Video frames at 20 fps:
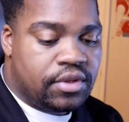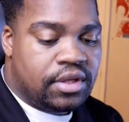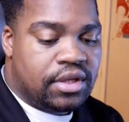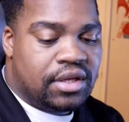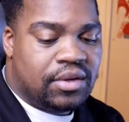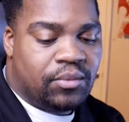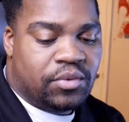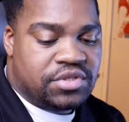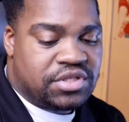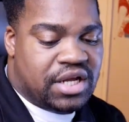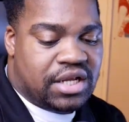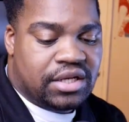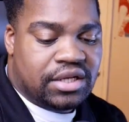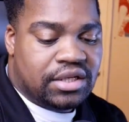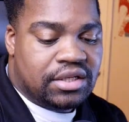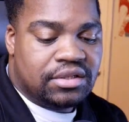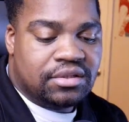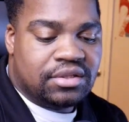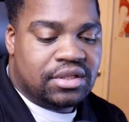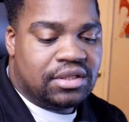which I
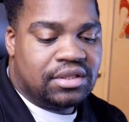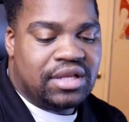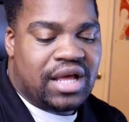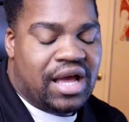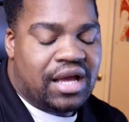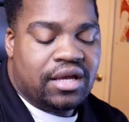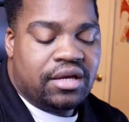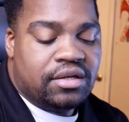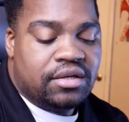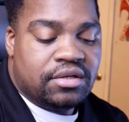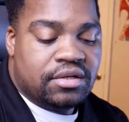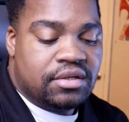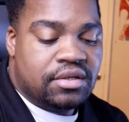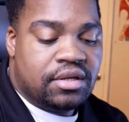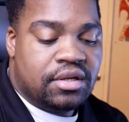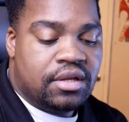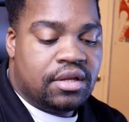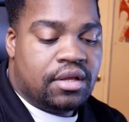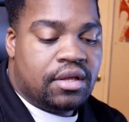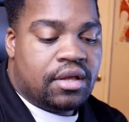didn't think I
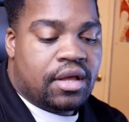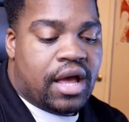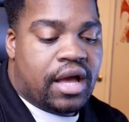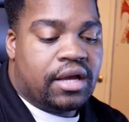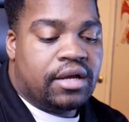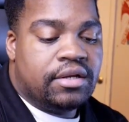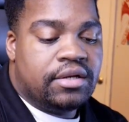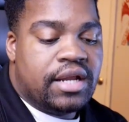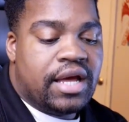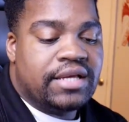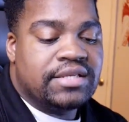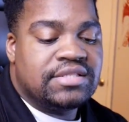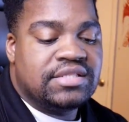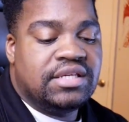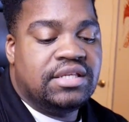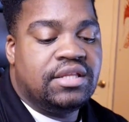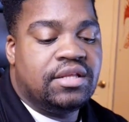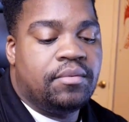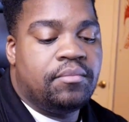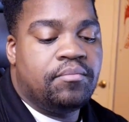could not see
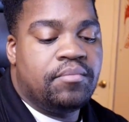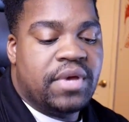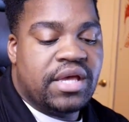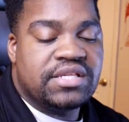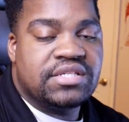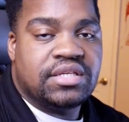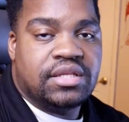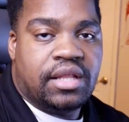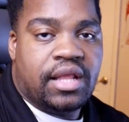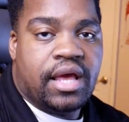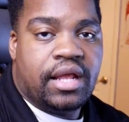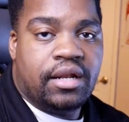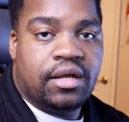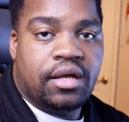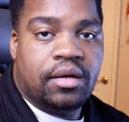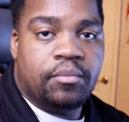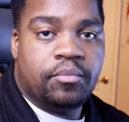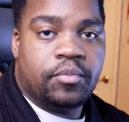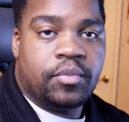them messing that up.